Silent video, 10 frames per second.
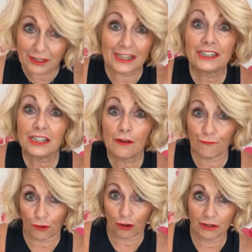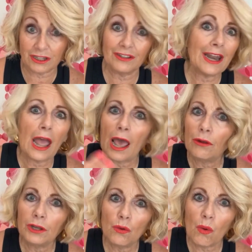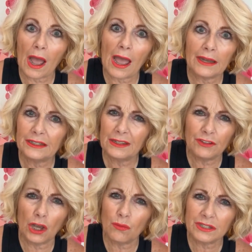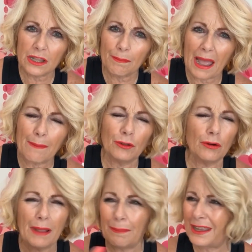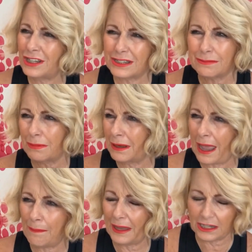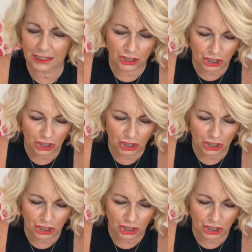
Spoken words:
this is a verse that I don't know why I didn't even know was in the Bible, or maybe I just hadn't made